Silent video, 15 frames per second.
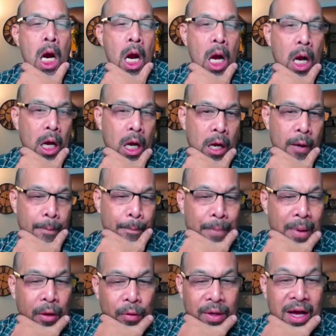uh,
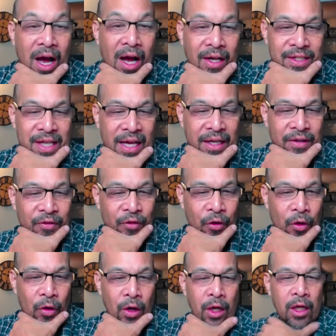better content
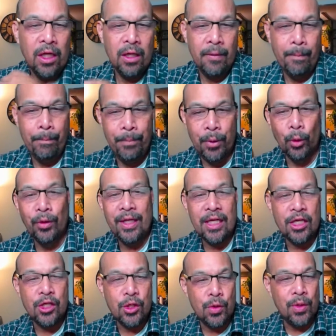for building
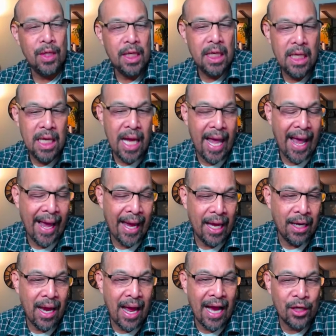in Unity
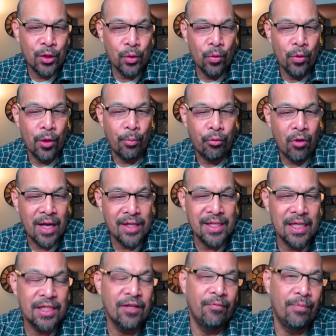and actual the
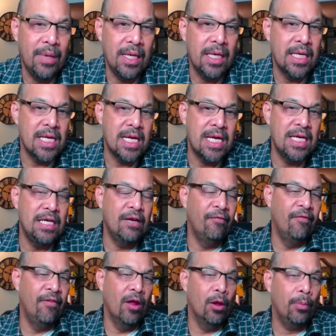process of being an indie
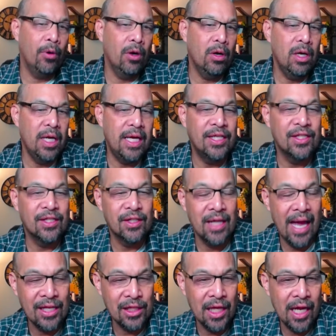developer. He
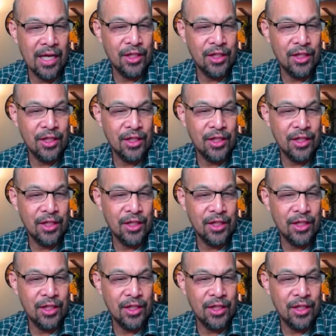has a lot of